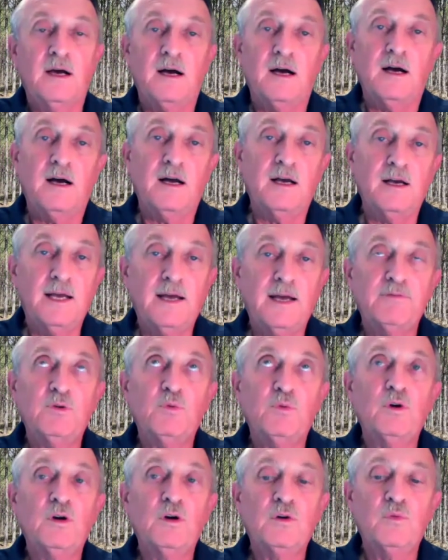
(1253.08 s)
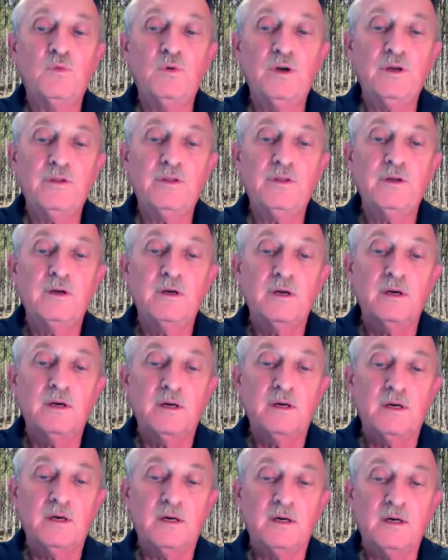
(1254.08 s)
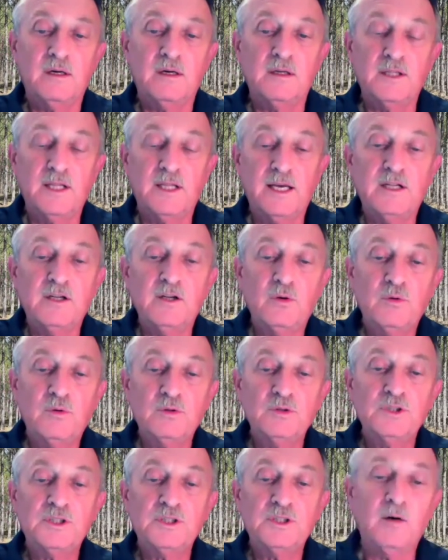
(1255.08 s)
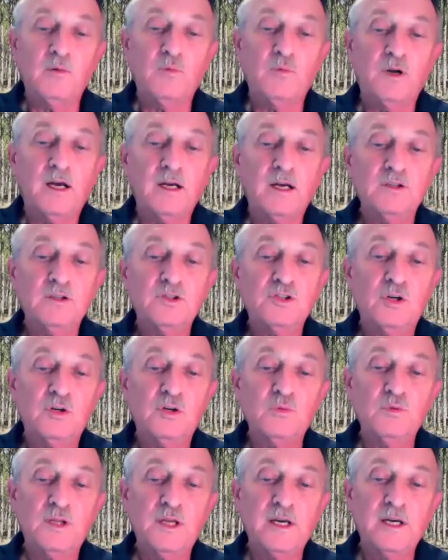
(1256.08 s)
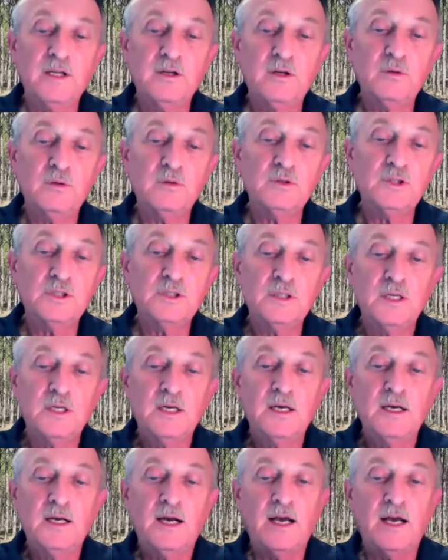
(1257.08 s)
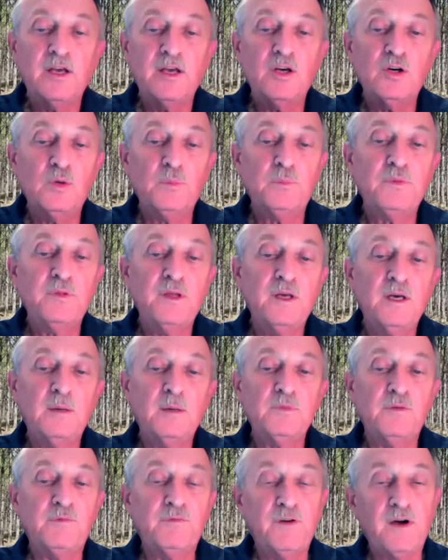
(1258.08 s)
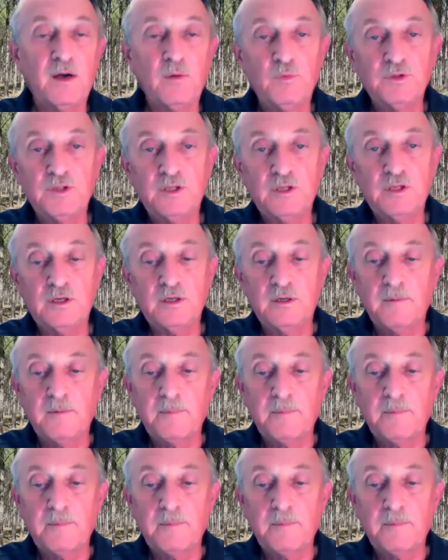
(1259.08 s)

I have to work with landowners. When I consult with landowners, I help them to find what their